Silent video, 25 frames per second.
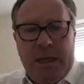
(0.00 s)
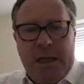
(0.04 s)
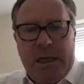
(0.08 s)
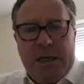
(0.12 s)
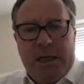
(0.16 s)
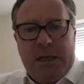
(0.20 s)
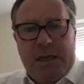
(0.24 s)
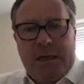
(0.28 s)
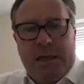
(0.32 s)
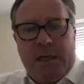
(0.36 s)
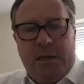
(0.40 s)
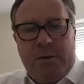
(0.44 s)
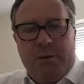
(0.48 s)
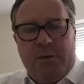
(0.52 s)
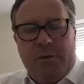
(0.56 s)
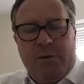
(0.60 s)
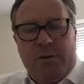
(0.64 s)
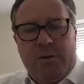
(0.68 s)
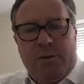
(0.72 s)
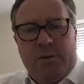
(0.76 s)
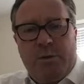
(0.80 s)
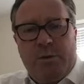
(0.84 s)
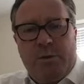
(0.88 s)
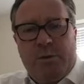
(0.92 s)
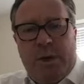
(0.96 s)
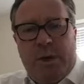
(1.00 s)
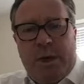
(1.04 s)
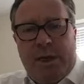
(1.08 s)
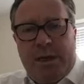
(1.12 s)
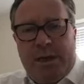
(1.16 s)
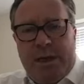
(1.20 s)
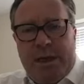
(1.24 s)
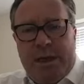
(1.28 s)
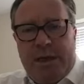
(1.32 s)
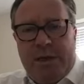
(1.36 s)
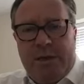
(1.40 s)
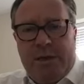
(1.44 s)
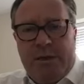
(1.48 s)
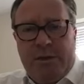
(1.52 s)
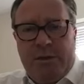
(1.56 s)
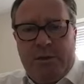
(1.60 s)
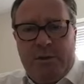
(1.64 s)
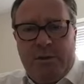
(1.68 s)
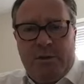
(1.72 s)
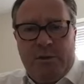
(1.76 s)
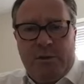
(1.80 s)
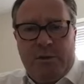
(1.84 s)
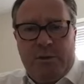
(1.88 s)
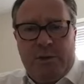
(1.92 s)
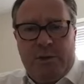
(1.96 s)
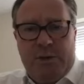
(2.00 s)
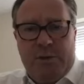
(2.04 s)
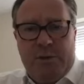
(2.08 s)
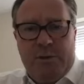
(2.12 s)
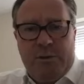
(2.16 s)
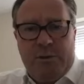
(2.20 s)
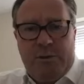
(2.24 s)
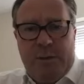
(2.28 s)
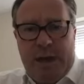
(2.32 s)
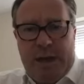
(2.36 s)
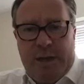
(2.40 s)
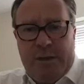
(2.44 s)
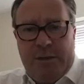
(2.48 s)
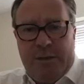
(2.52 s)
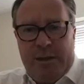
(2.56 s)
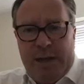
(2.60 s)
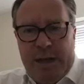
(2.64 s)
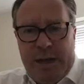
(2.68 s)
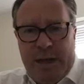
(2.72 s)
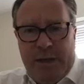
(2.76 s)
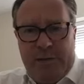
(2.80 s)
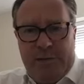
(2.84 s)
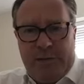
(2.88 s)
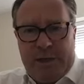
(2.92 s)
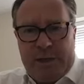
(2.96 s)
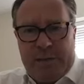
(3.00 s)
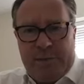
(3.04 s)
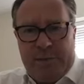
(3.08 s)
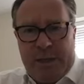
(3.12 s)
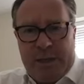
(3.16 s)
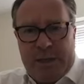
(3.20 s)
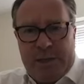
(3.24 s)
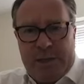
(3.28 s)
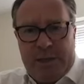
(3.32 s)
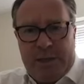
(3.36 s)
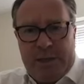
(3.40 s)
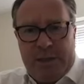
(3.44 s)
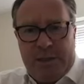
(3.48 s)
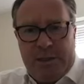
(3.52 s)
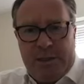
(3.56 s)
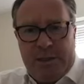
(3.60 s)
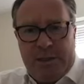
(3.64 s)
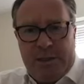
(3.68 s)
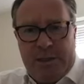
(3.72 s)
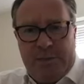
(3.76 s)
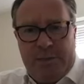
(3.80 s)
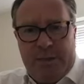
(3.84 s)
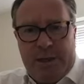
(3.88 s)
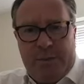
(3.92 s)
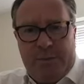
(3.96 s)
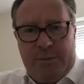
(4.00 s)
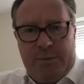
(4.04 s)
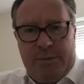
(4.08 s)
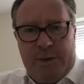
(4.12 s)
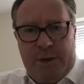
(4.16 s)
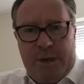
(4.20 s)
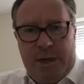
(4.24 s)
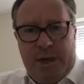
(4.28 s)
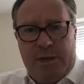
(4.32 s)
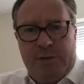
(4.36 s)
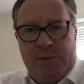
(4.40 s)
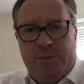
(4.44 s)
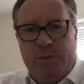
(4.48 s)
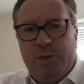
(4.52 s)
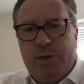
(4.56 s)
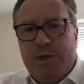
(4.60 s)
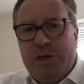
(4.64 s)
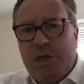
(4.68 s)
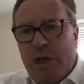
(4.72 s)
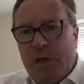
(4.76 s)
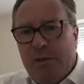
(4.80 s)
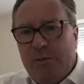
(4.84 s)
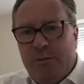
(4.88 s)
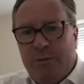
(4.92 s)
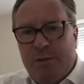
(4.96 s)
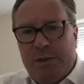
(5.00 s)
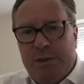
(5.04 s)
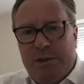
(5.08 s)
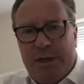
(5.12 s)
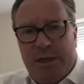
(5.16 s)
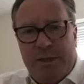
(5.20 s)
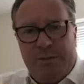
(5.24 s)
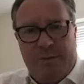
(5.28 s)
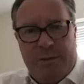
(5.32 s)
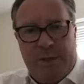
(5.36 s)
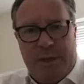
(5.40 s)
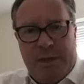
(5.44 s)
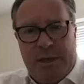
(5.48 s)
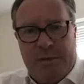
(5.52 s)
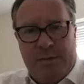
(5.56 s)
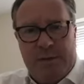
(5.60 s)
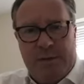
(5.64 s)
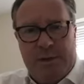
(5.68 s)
So when an agent talks to you about their expectations about price, which hopefully they've been able to